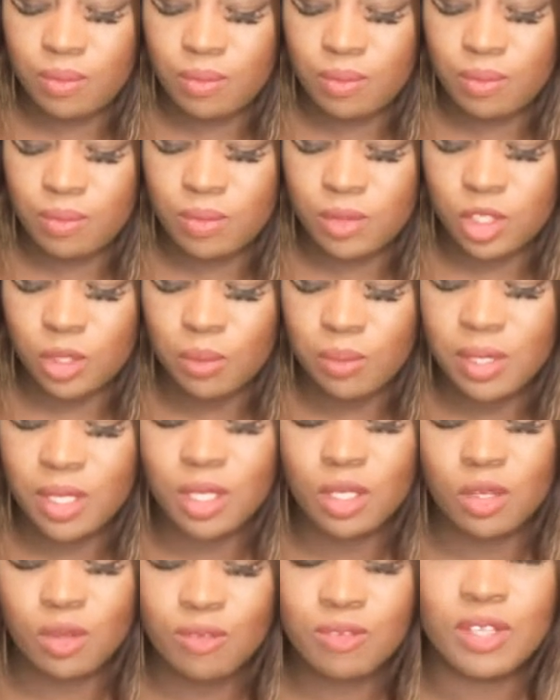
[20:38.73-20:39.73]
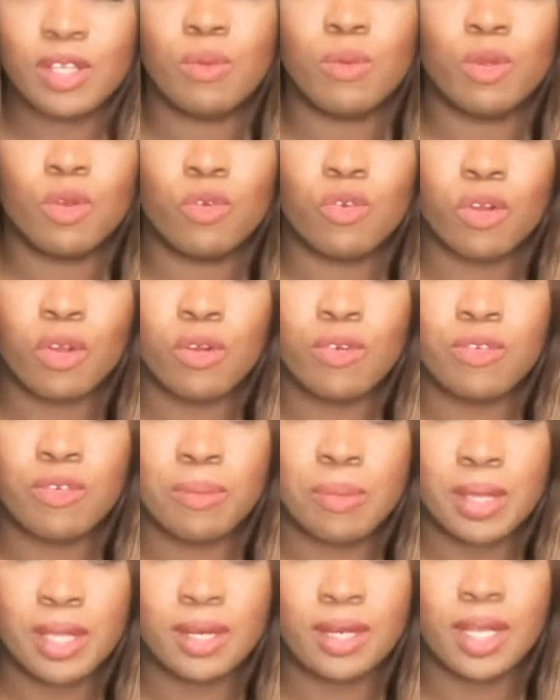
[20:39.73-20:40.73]
something lovely will grow
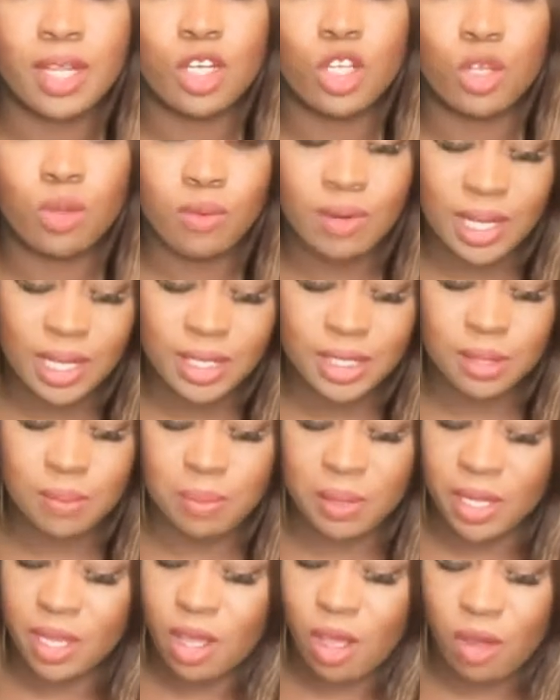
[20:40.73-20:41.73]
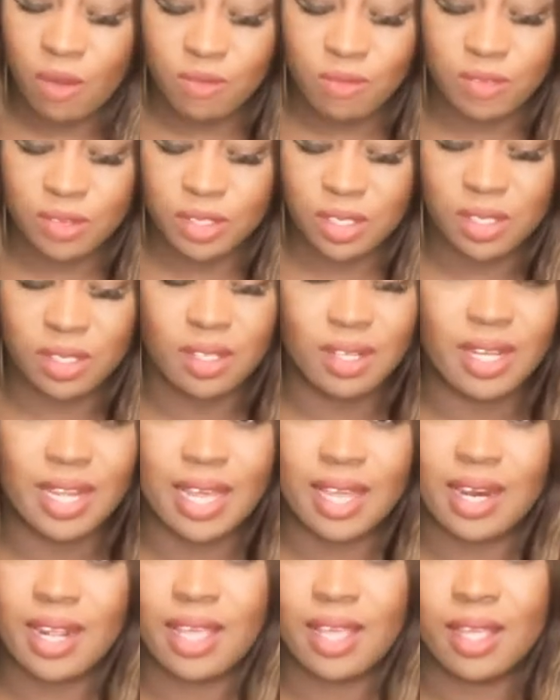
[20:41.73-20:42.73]
from it, and you need to be confident
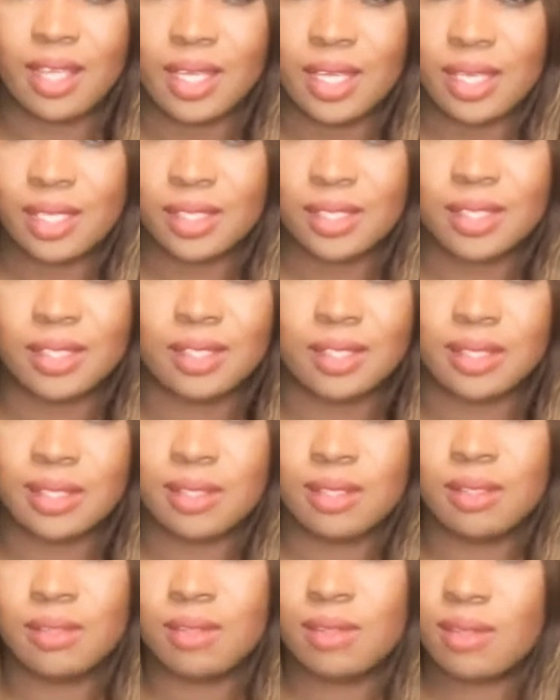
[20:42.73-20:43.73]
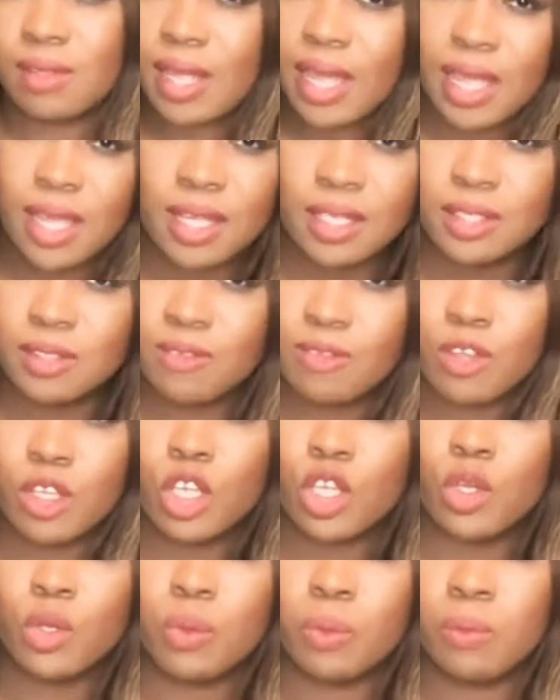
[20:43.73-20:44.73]
that it's for you.